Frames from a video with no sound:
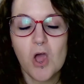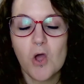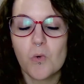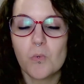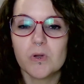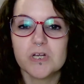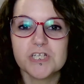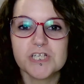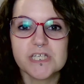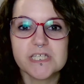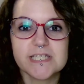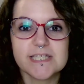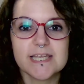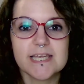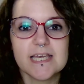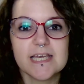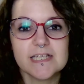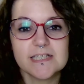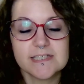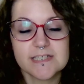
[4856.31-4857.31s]
which is
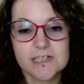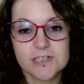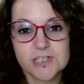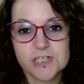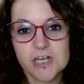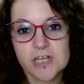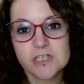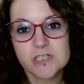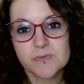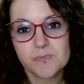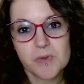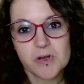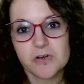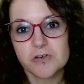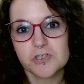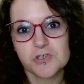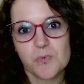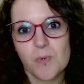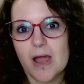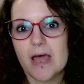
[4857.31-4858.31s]
the indigenous
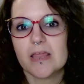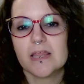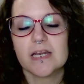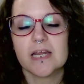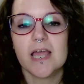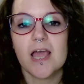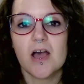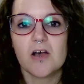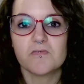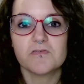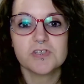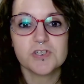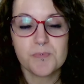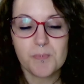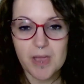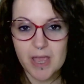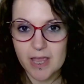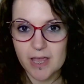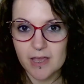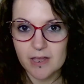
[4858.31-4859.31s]
spirituality of
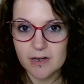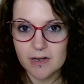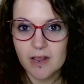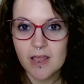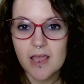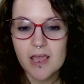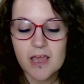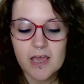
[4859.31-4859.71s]
Japan,